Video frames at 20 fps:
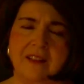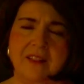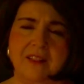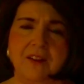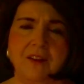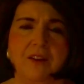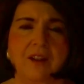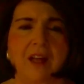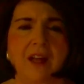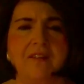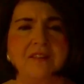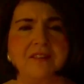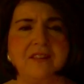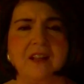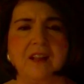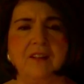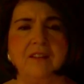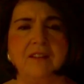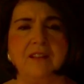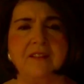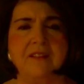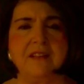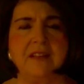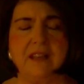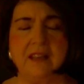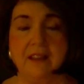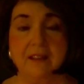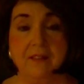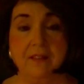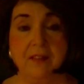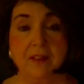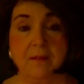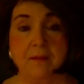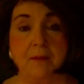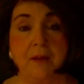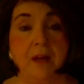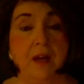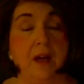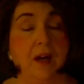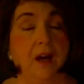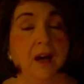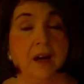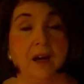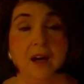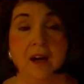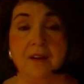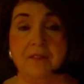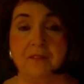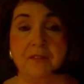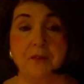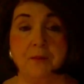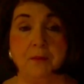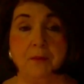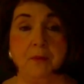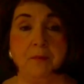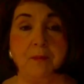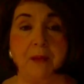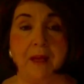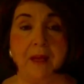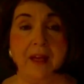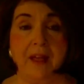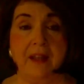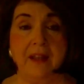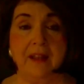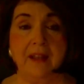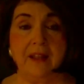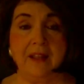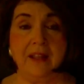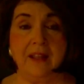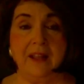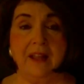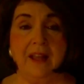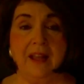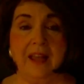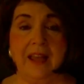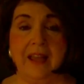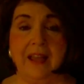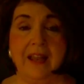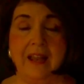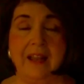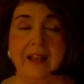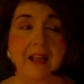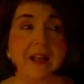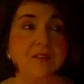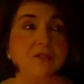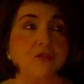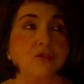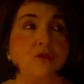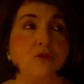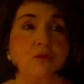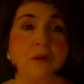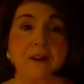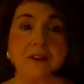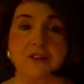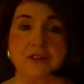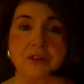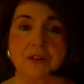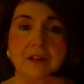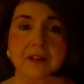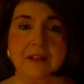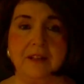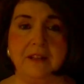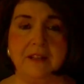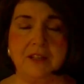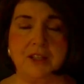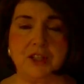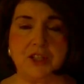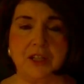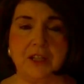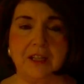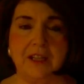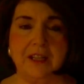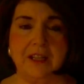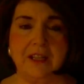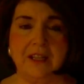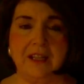Their lifestyle doesn't give them a comfortable bed and a structured condition.